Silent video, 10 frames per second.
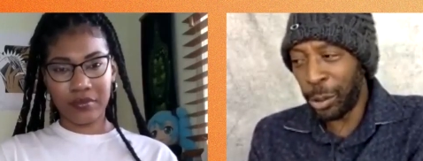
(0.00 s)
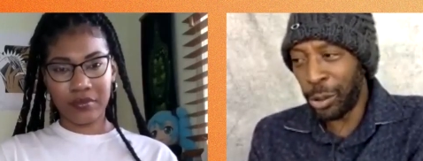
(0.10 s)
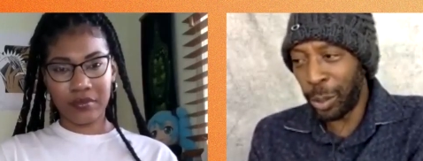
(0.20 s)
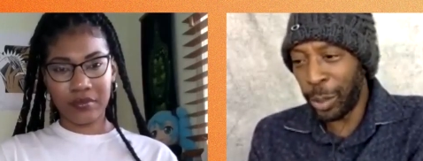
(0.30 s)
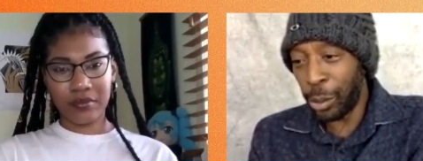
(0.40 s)

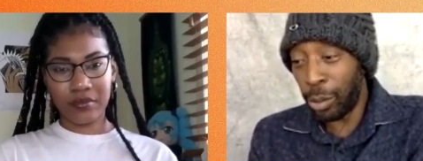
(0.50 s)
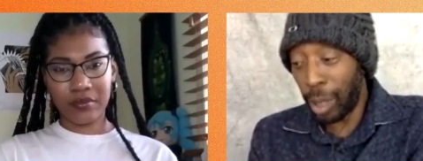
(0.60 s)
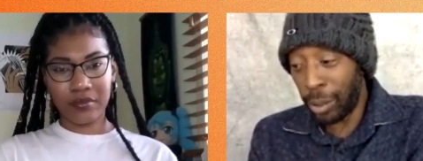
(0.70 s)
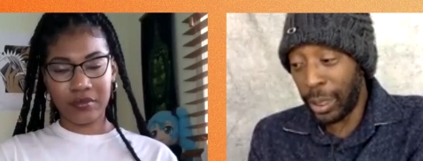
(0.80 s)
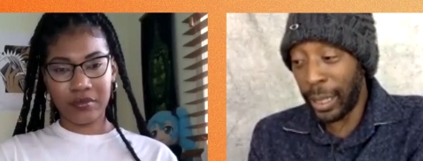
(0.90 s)
Speaker 1: job and you
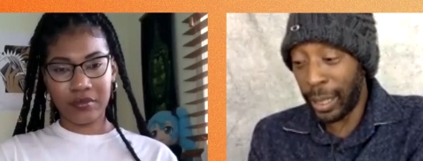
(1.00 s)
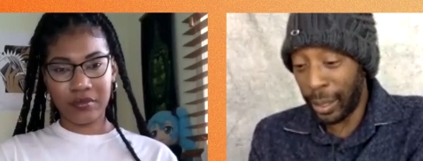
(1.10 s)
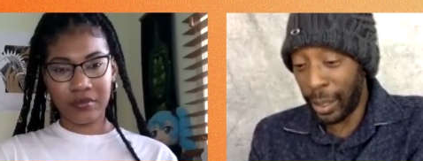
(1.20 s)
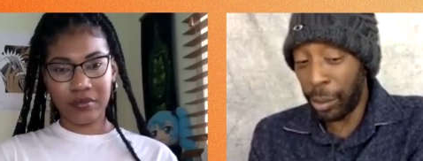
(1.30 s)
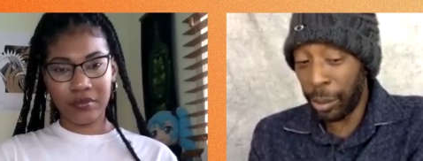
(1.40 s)
don't take it
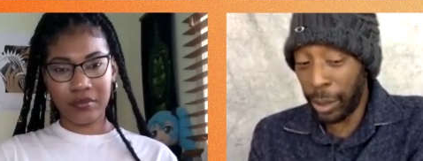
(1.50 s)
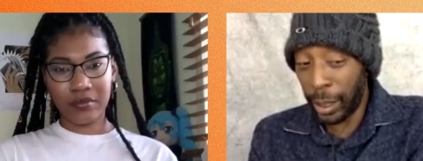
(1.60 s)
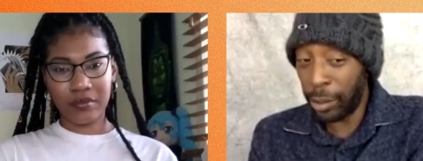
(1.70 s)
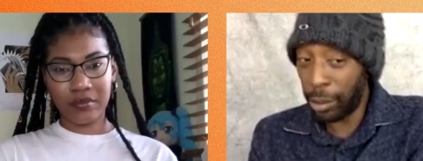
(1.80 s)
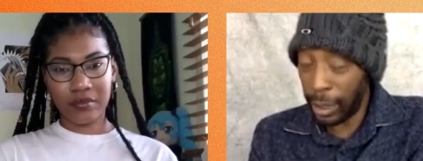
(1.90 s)
seriously
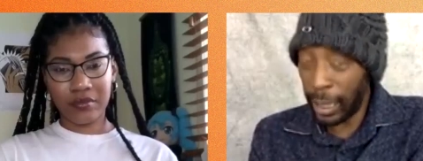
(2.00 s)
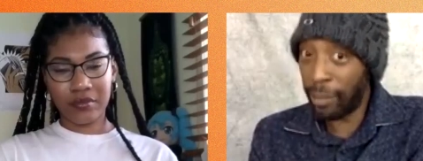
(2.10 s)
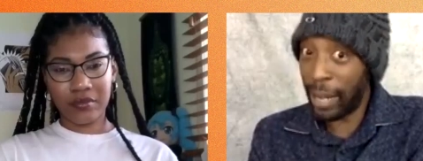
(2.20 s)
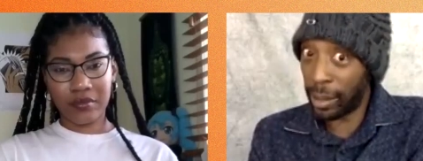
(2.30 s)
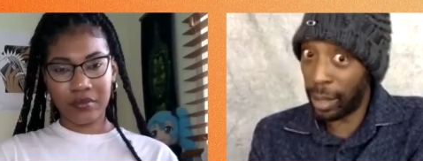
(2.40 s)
you're going to have
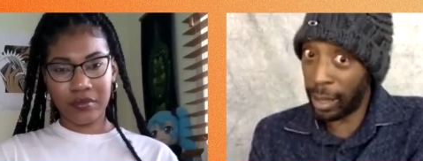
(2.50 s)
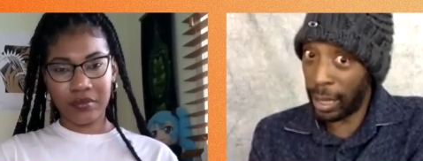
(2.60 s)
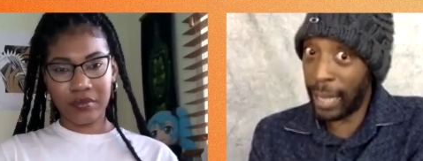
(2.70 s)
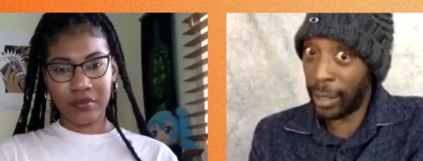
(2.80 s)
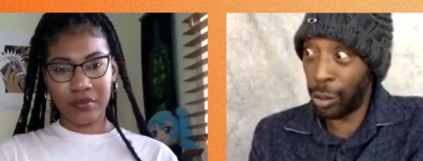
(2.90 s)
act- other
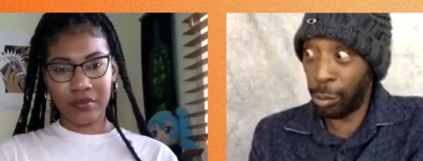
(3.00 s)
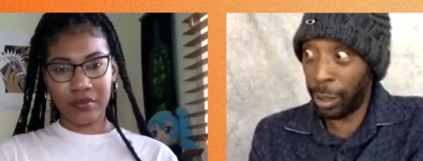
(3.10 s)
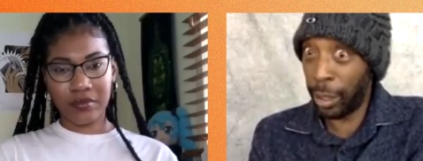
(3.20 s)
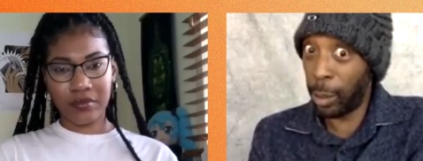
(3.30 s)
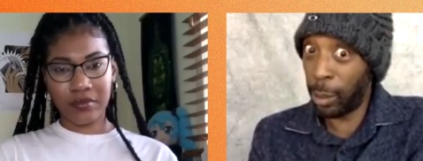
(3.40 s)
actors
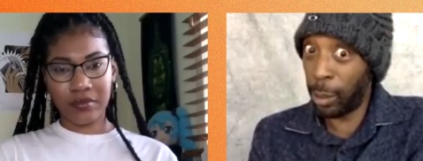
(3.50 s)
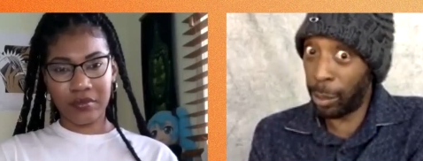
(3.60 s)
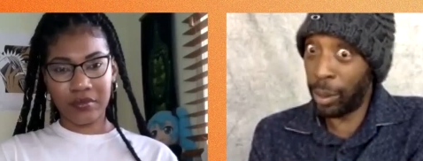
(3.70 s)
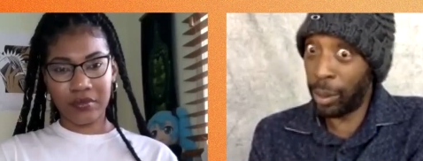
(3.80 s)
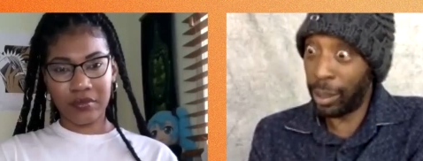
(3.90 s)
ringing you up
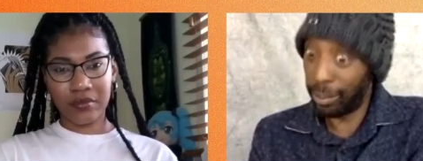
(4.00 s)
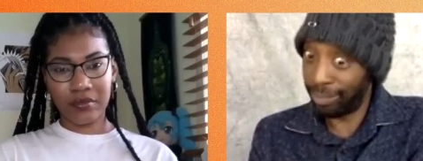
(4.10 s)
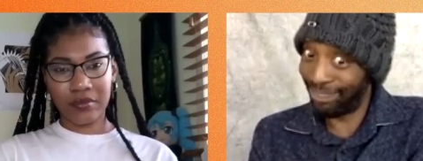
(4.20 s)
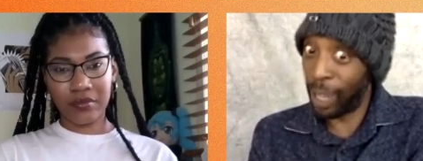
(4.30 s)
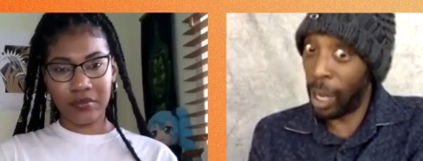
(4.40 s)

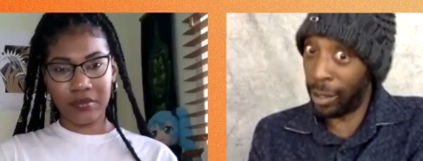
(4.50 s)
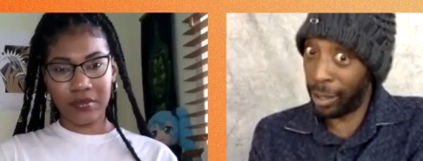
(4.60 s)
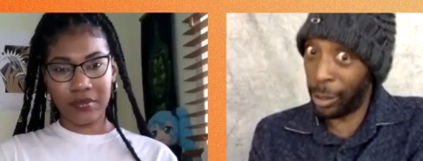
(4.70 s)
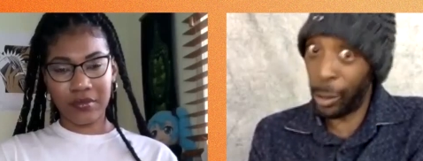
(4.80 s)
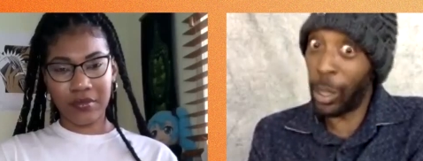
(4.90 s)
asking
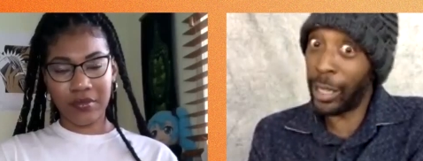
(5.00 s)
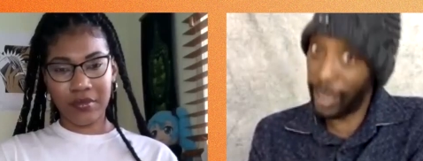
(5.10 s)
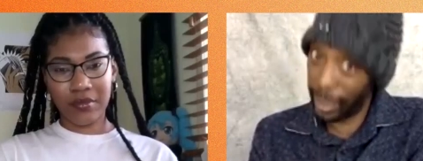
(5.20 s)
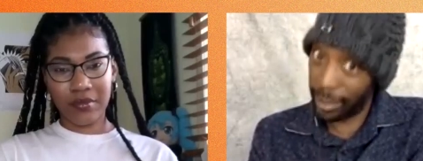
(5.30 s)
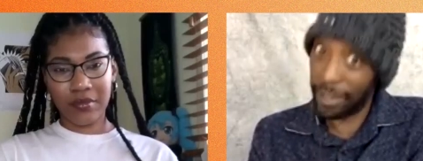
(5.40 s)
you why you
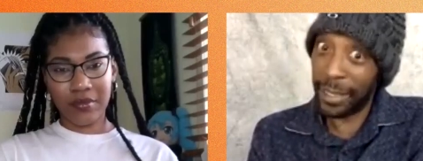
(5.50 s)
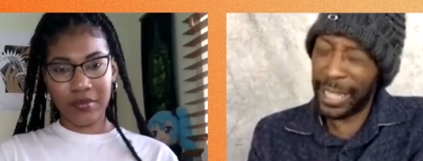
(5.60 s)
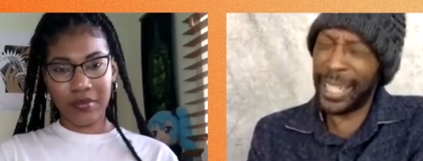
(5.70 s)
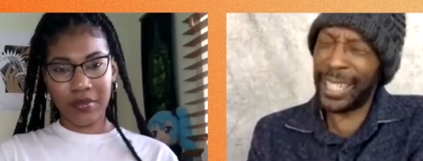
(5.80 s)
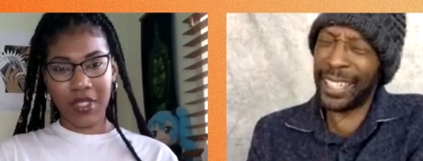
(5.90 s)
didn't
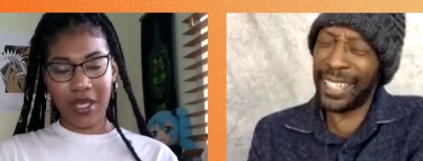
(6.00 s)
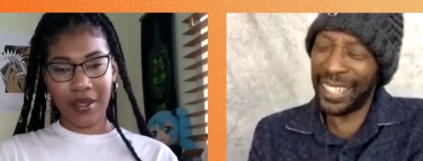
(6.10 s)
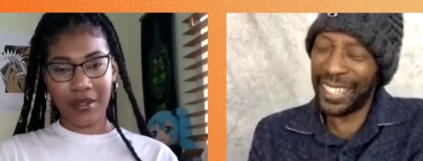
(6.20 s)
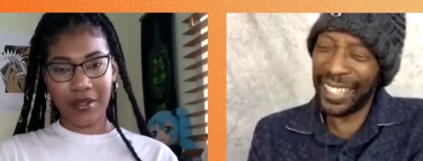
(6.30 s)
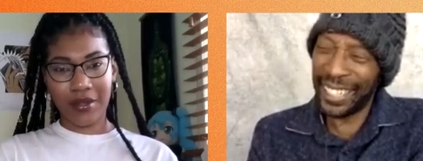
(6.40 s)

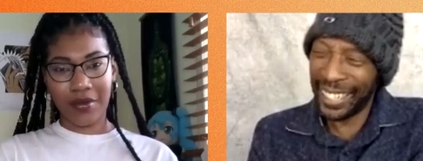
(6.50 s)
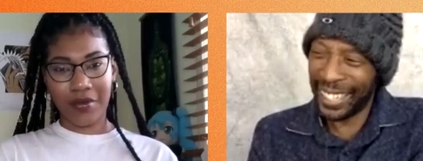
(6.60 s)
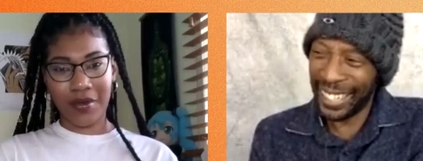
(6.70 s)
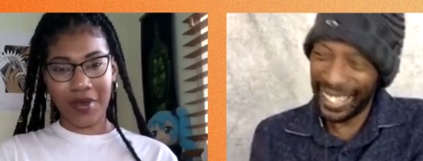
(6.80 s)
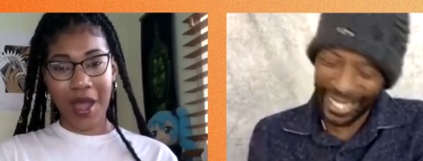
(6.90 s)
Speaker 2: yeah no
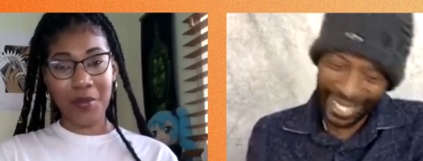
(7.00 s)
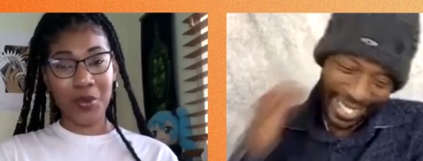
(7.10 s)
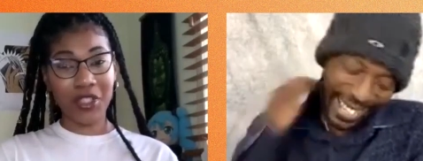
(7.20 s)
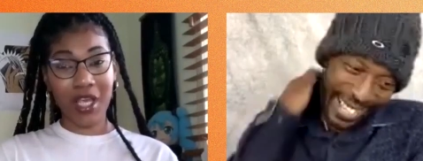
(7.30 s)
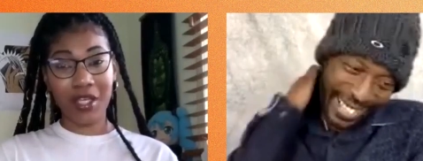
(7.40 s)
i
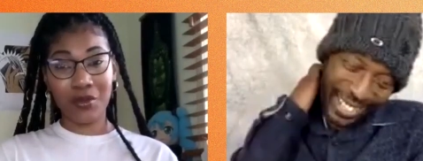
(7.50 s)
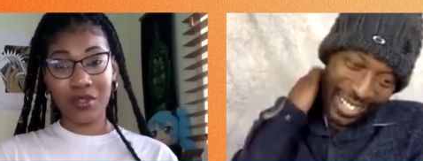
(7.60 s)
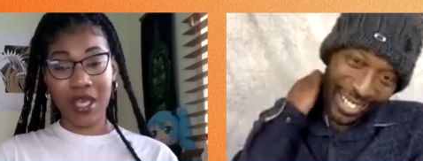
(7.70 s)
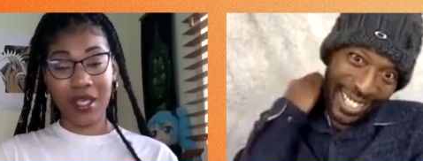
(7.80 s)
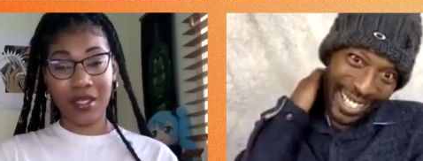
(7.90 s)
appreciate you
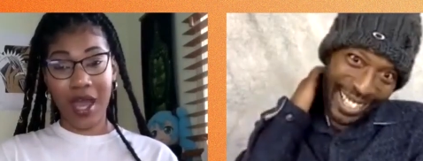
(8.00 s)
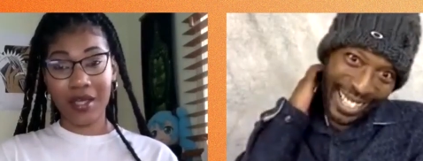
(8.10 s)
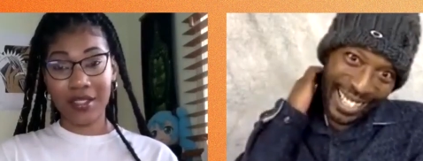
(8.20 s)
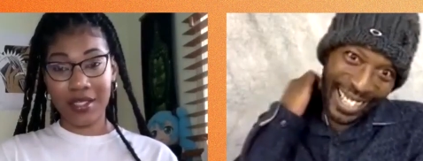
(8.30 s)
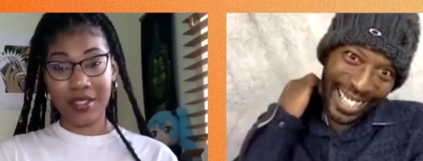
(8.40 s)
taking the
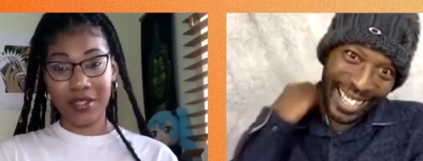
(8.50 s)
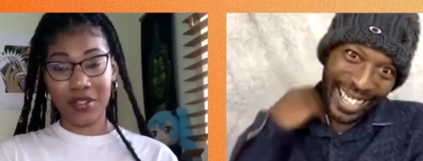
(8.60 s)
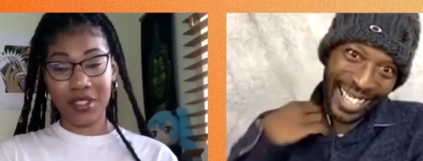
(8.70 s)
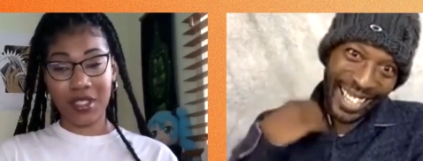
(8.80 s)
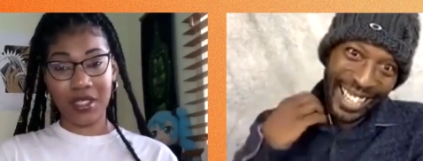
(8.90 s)
accent
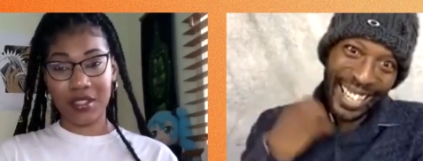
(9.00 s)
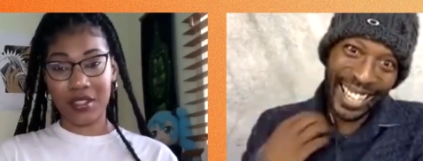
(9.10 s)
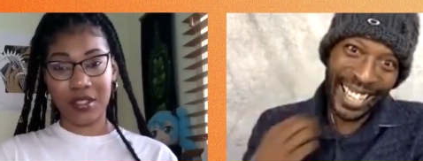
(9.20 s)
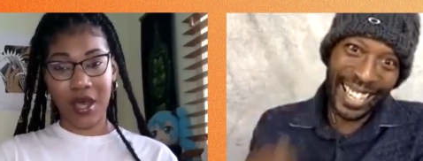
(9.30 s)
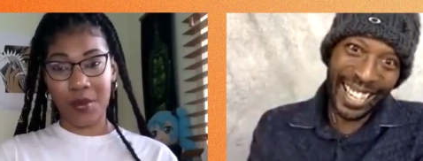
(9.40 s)
seriously
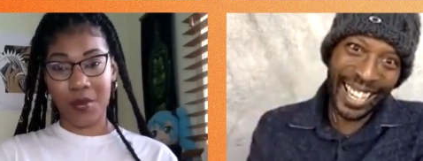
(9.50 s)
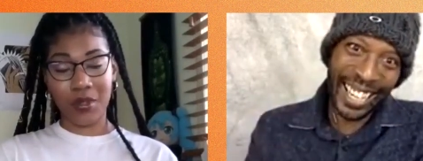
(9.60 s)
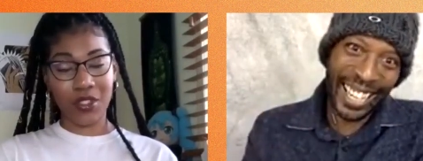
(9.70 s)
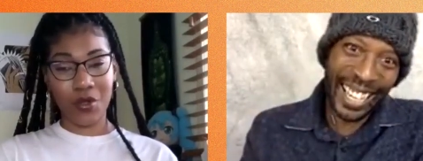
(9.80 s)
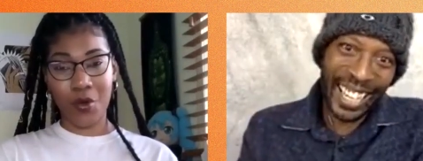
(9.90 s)
because i'm
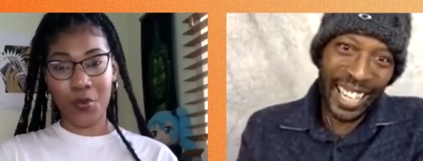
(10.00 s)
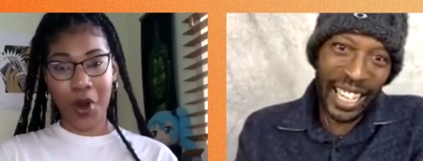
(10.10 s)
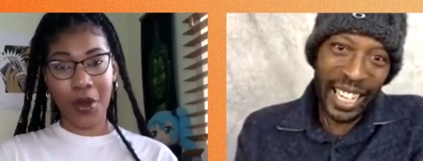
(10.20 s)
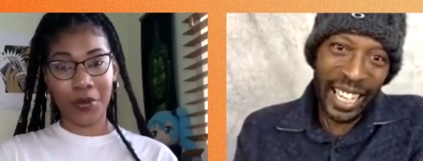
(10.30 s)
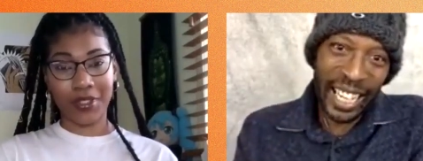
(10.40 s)
so
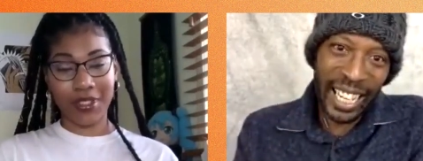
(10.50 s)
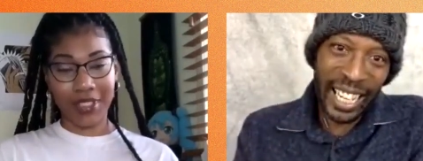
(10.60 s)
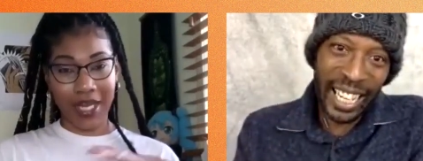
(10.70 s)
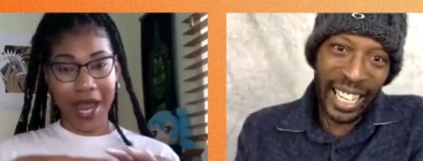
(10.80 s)
proud i'm